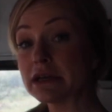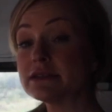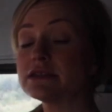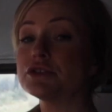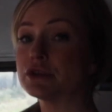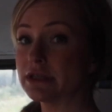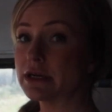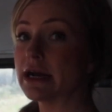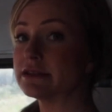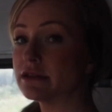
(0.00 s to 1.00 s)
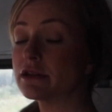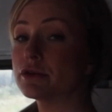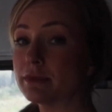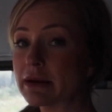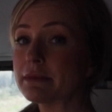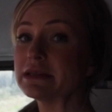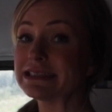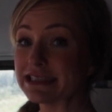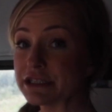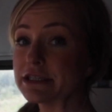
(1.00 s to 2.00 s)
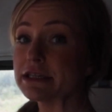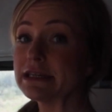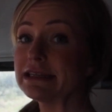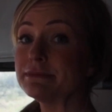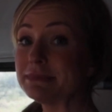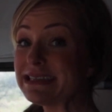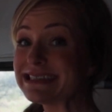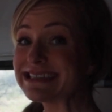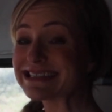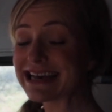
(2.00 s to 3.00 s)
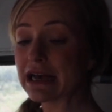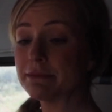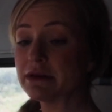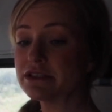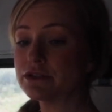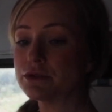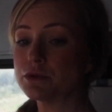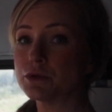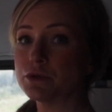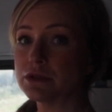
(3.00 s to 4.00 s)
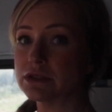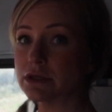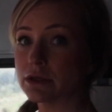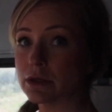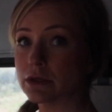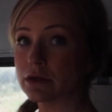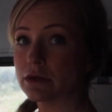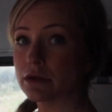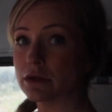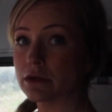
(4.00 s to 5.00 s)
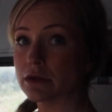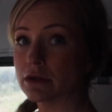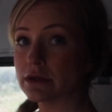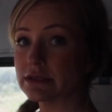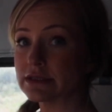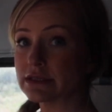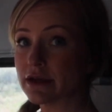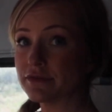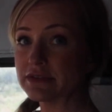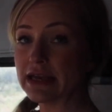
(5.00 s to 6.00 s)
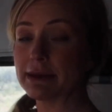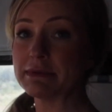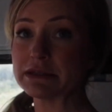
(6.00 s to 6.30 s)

this trailer has an aluminum interior, it means I must use self-tapping